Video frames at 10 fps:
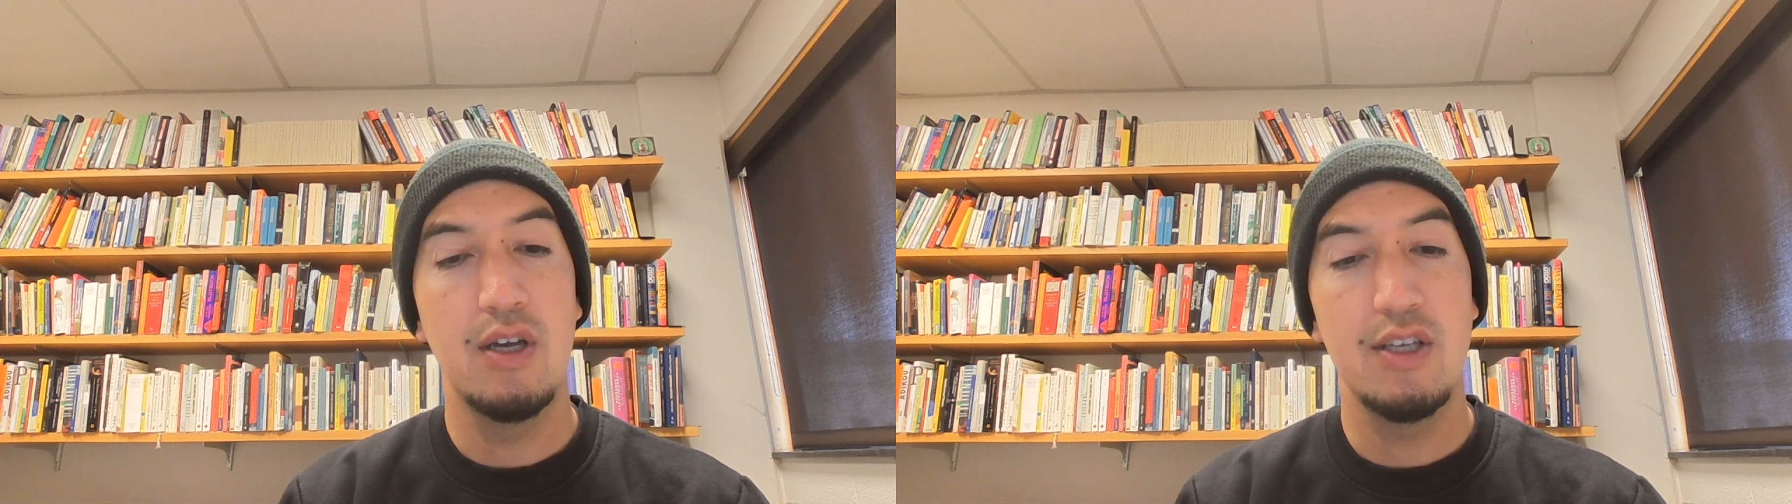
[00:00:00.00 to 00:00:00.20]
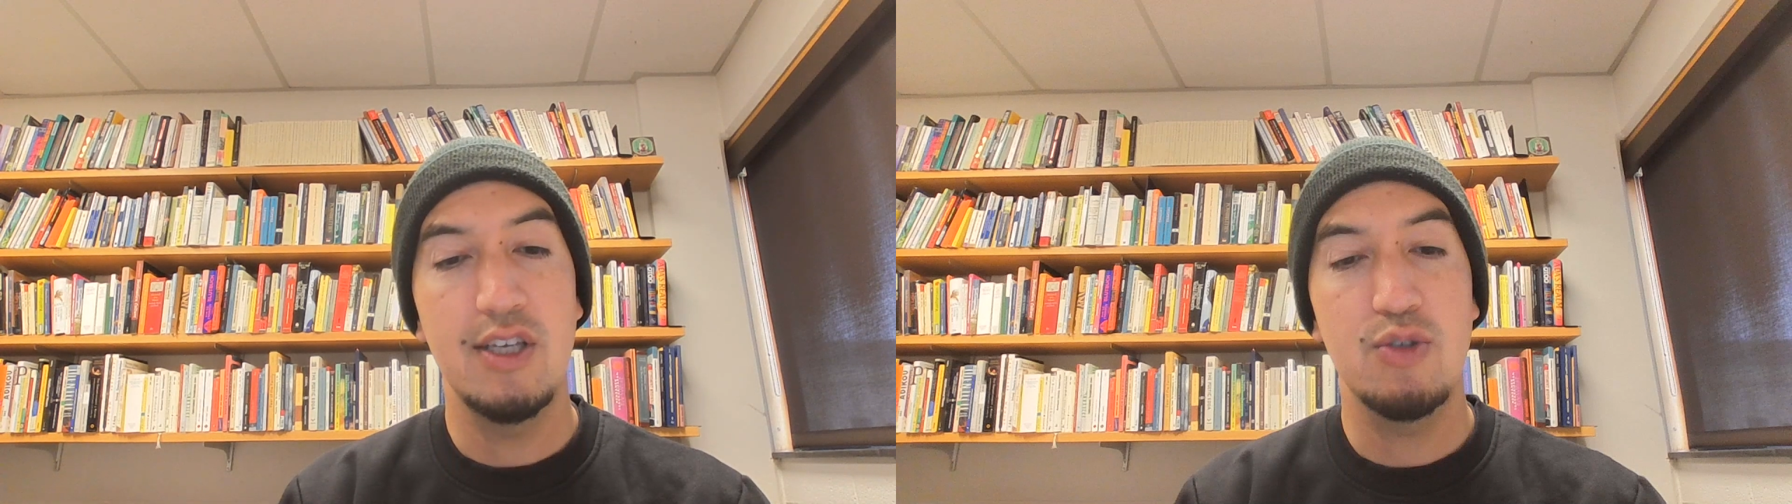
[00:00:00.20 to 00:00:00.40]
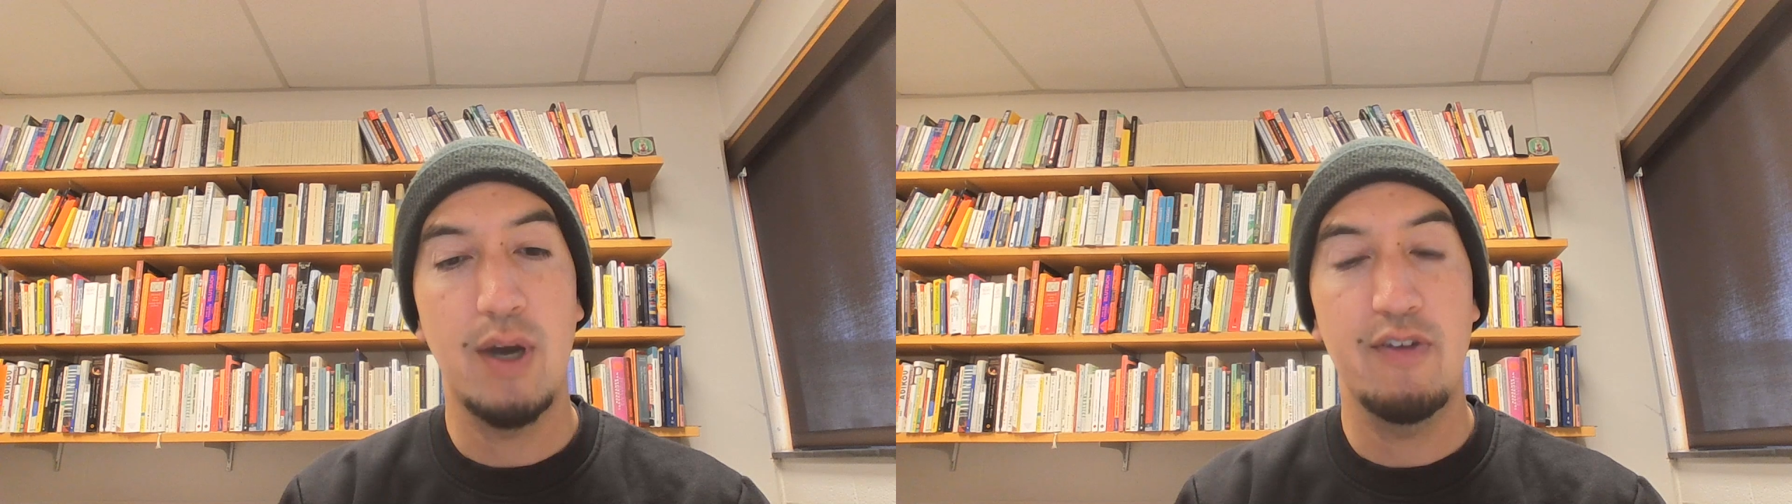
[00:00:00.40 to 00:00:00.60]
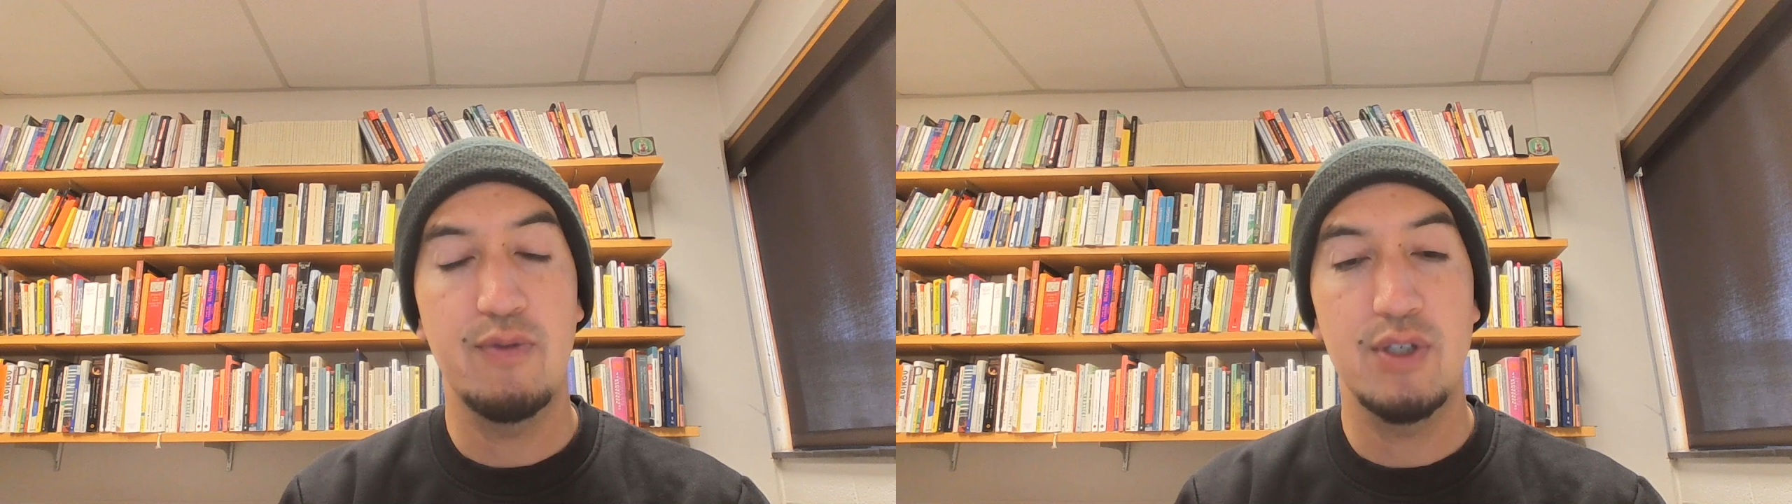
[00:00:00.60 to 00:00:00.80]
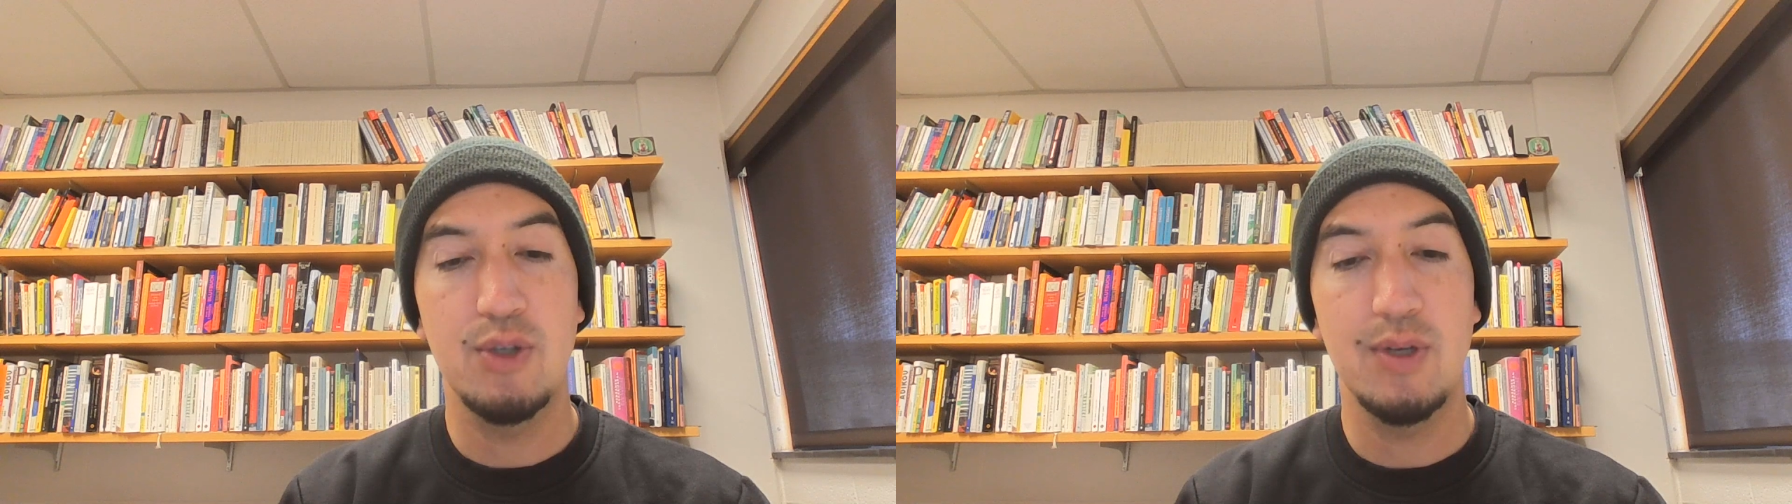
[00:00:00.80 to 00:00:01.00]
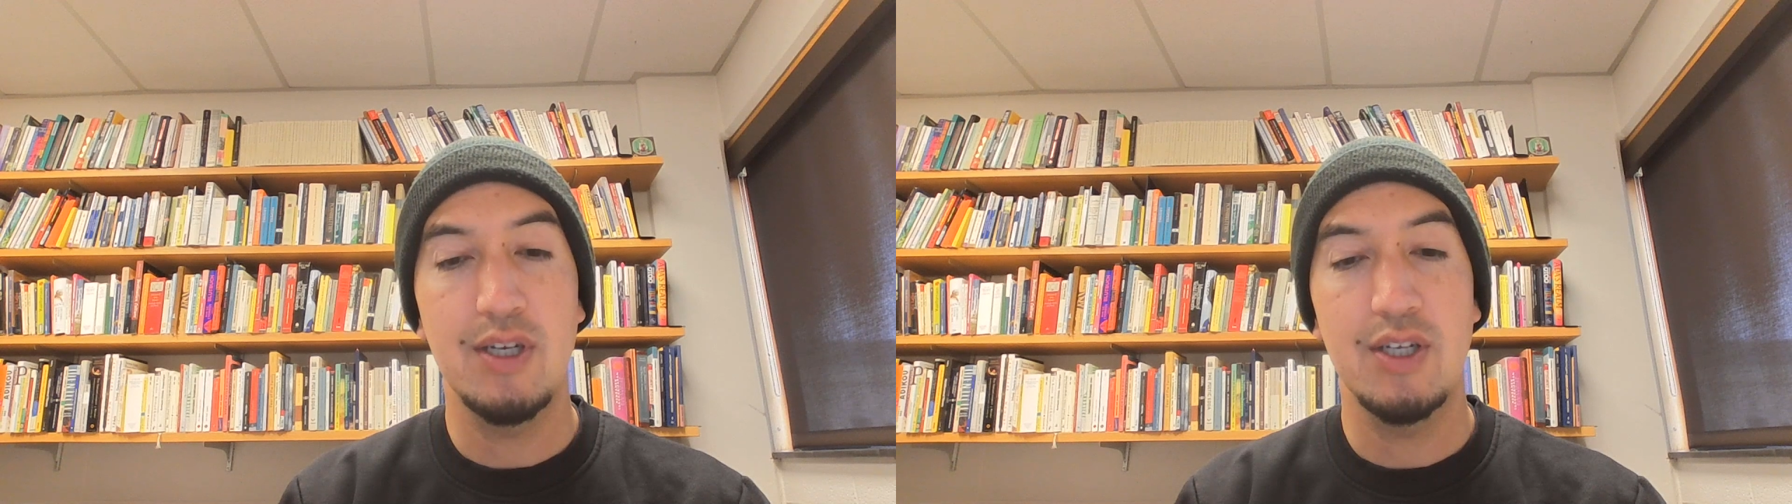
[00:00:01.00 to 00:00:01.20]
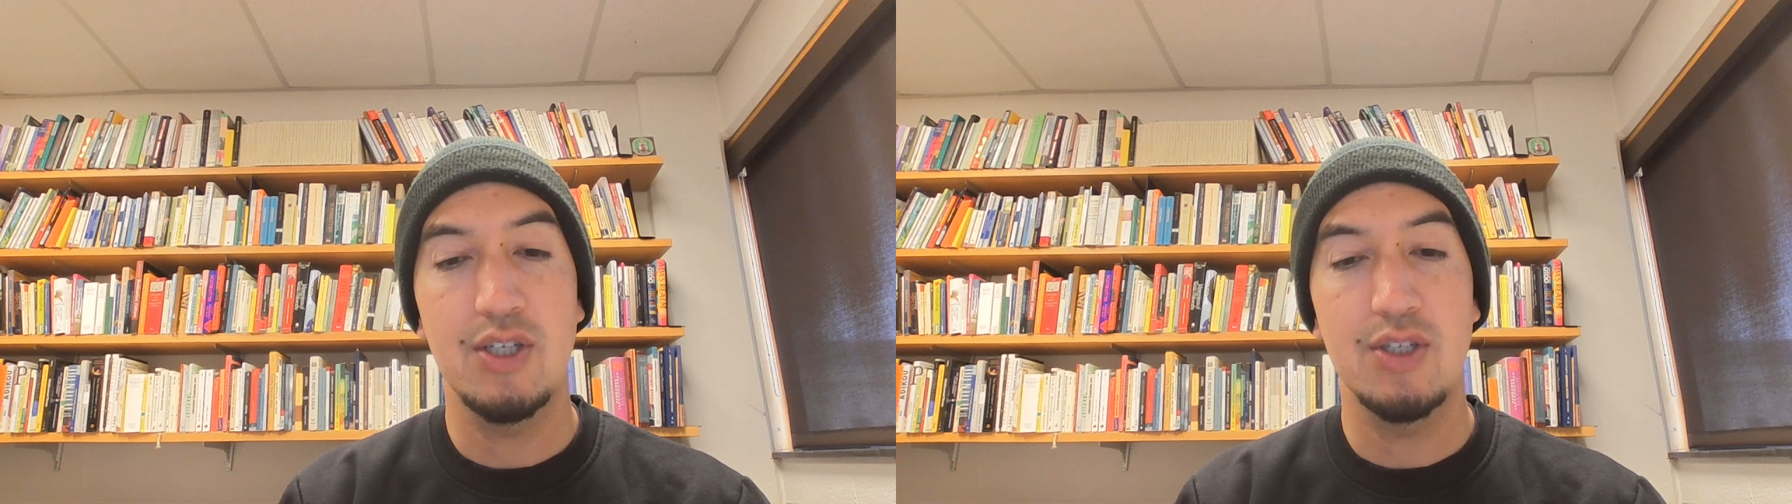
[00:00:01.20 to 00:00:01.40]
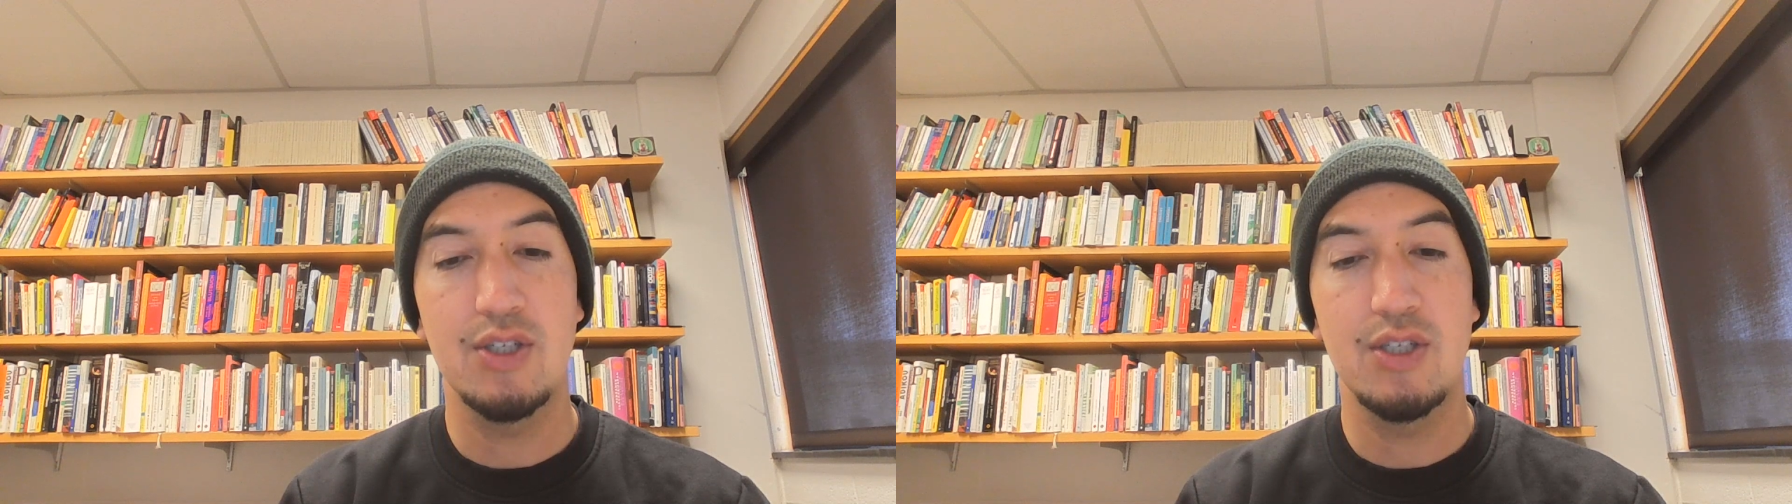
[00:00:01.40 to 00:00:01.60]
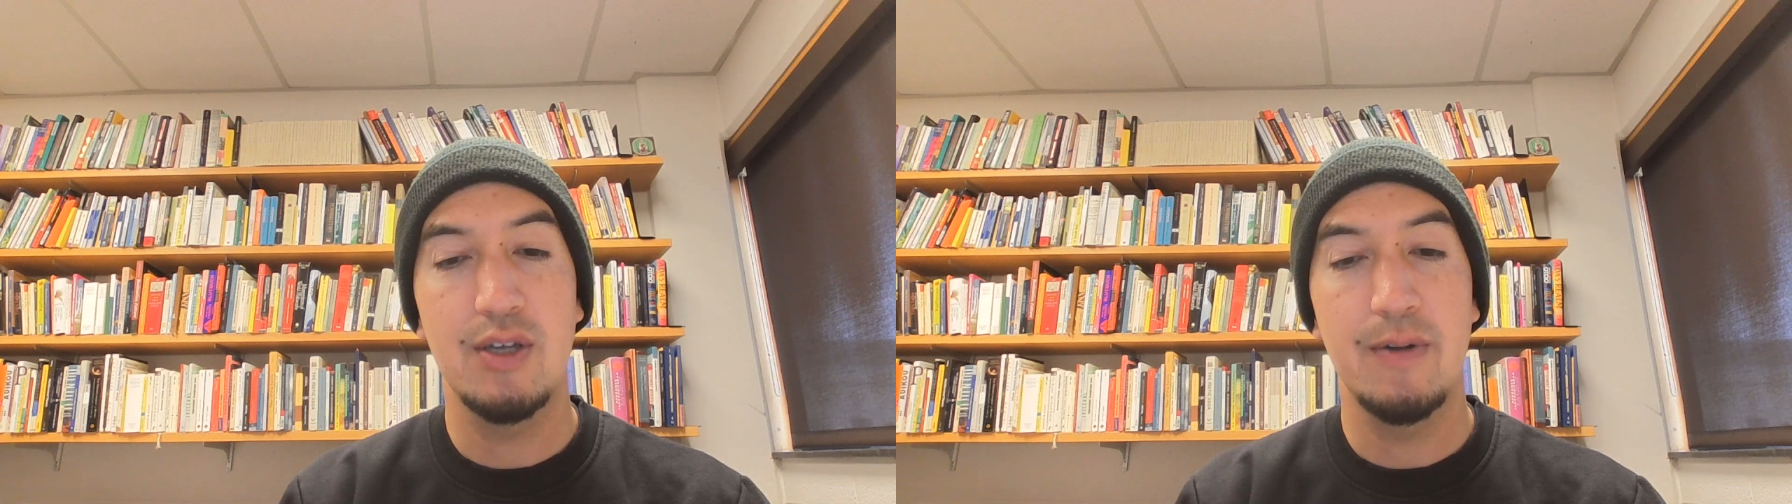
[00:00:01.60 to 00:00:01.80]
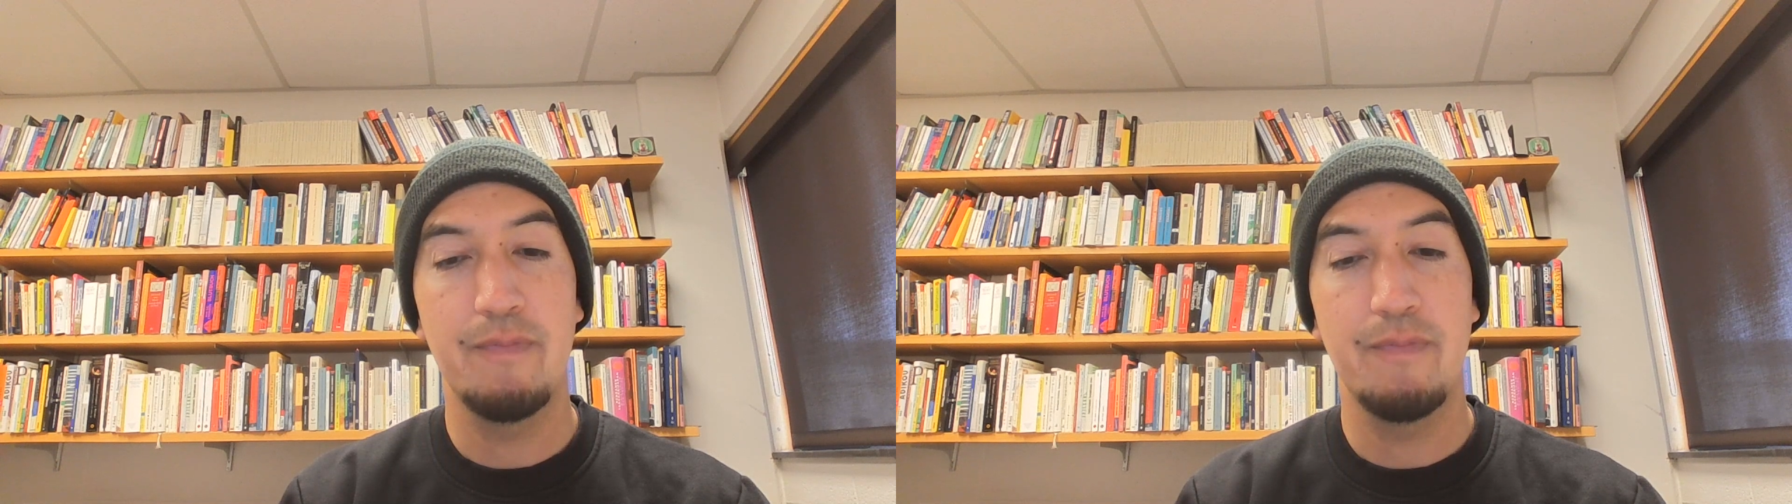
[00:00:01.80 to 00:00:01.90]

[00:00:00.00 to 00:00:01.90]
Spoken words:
Yi's wife was doing dishes,